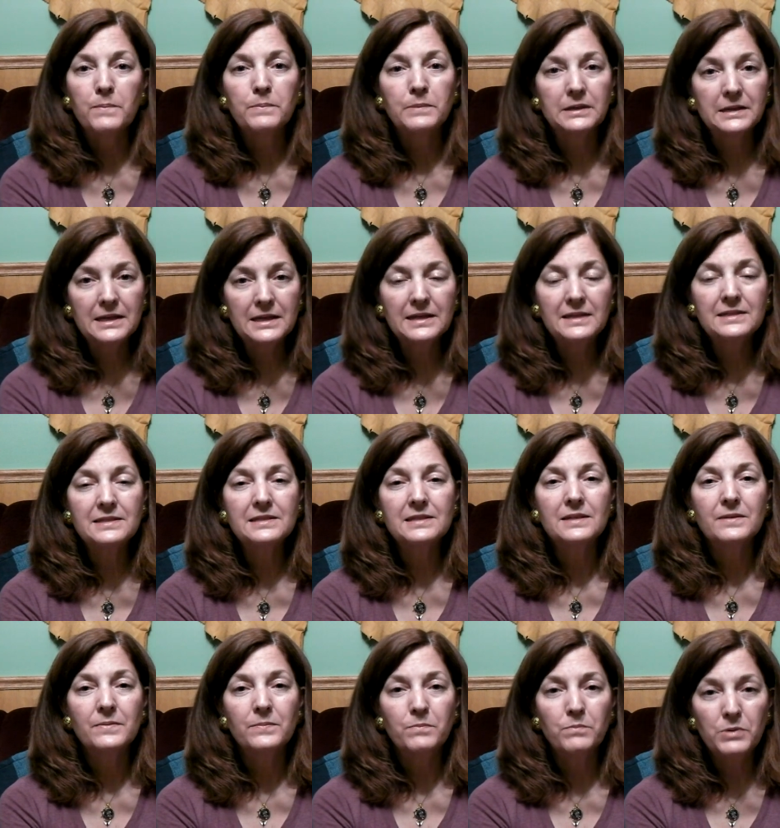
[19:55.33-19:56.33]
Please
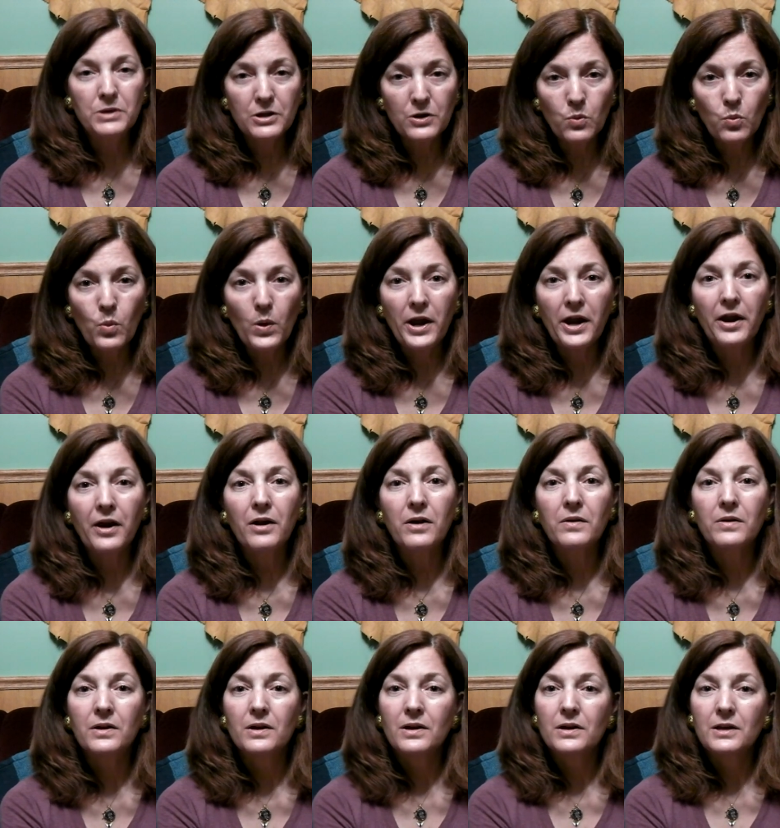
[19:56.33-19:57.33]
be
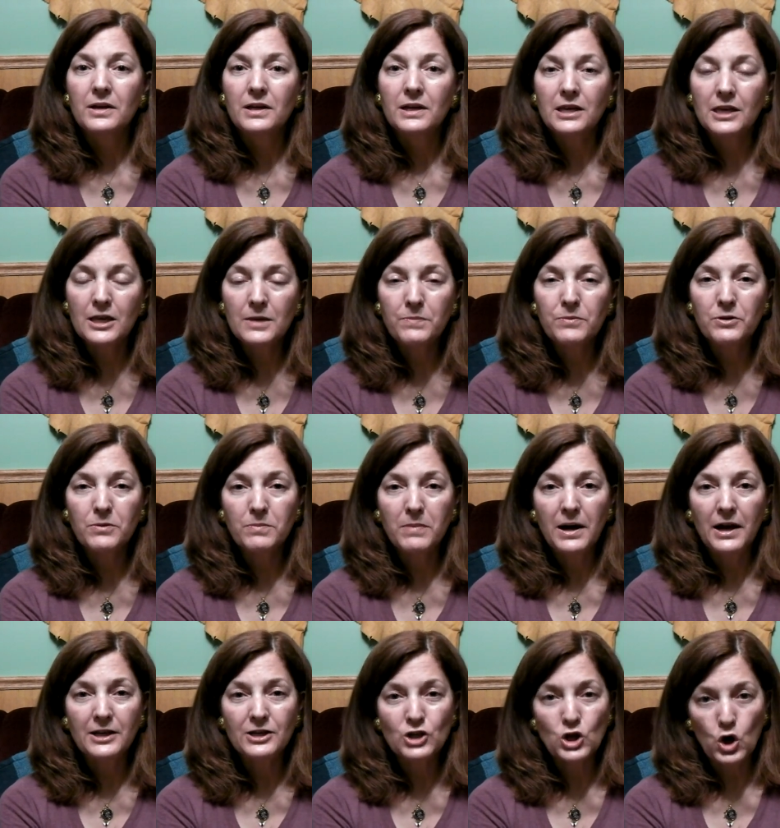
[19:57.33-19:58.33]
aware, keep your
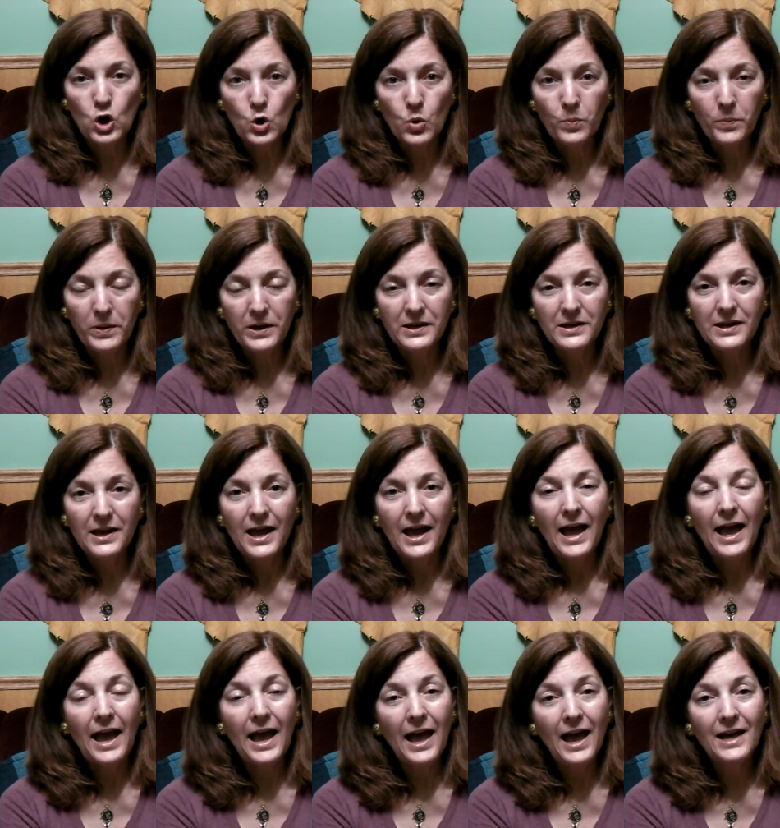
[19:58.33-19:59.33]
mind open,
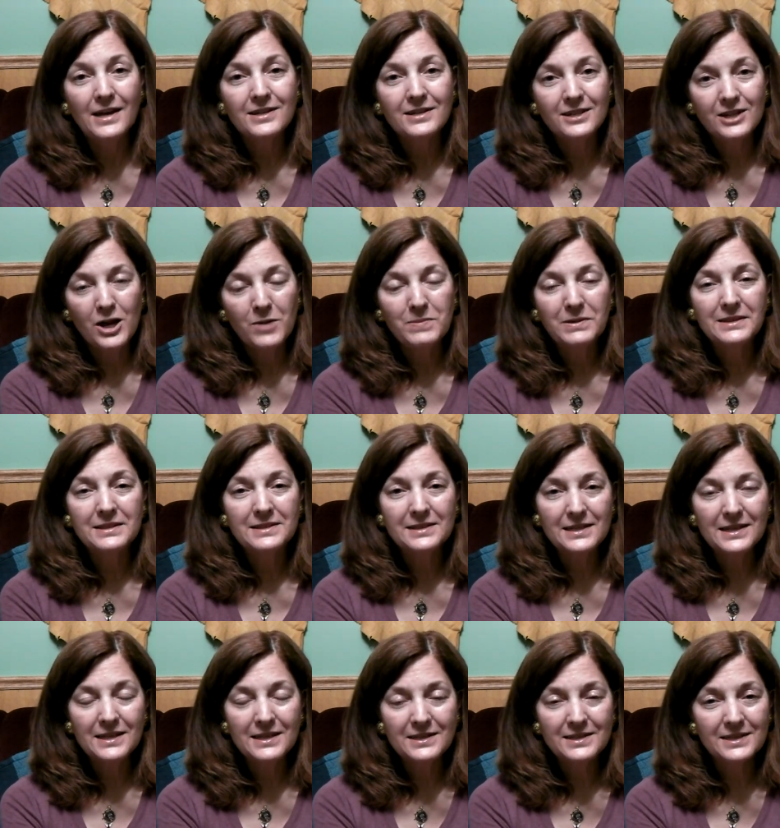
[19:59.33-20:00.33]
and come and
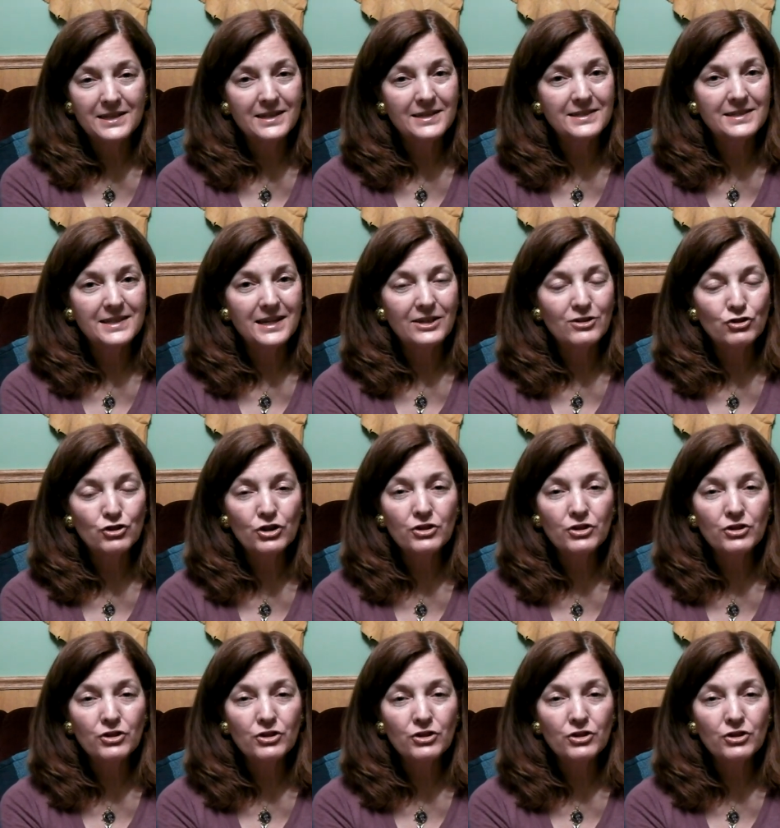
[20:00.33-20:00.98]
see us in St.